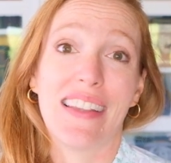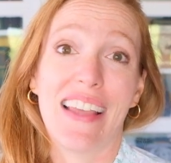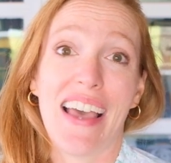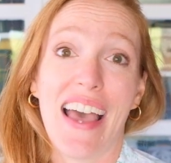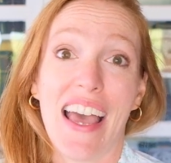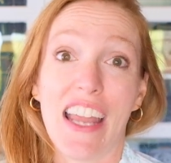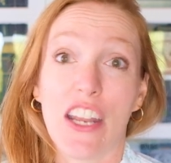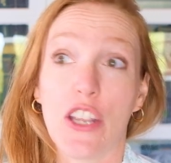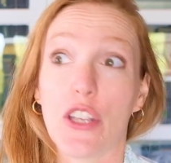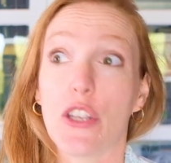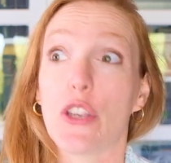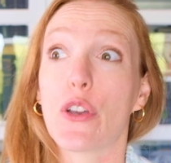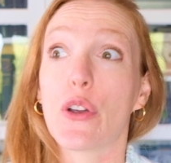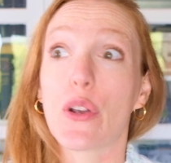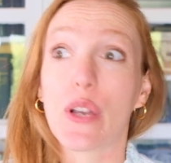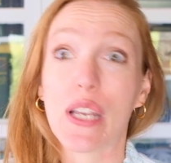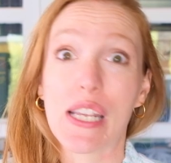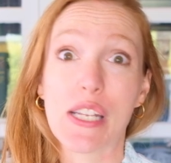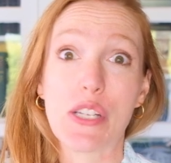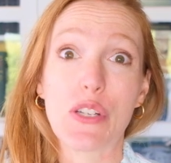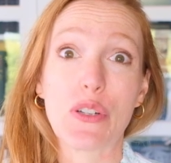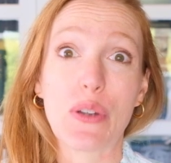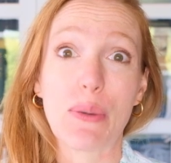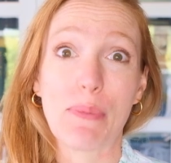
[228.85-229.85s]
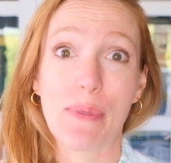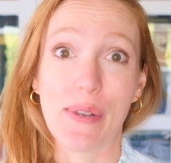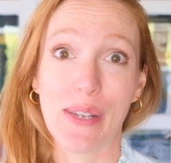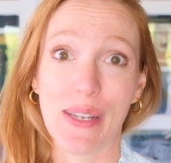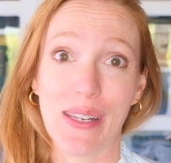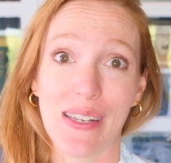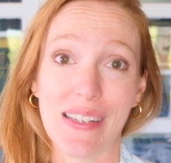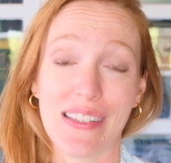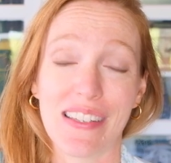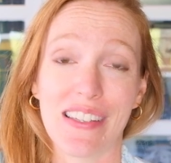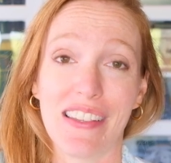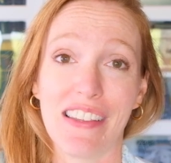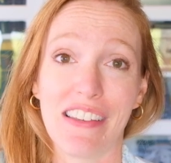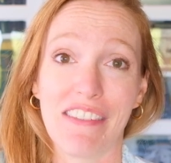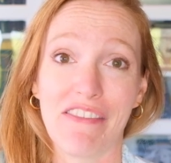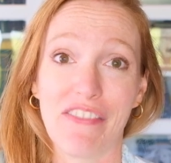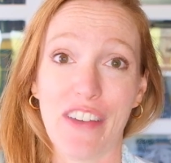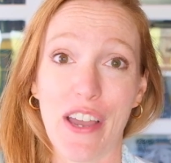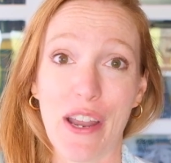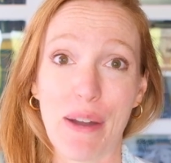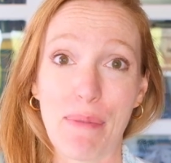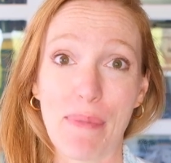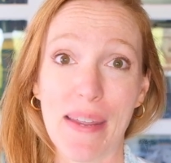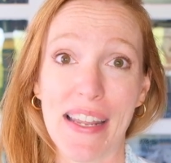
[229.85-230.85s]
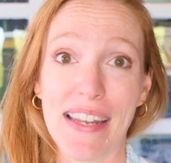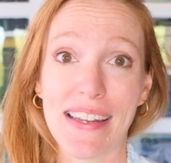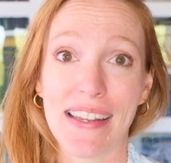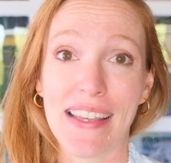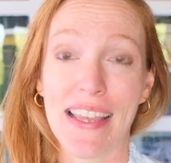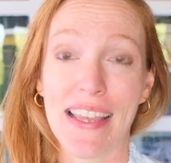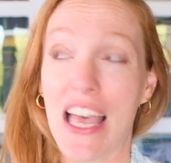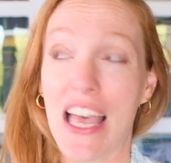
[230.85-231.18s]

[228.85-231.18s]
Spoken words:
that you're contributing to the environment.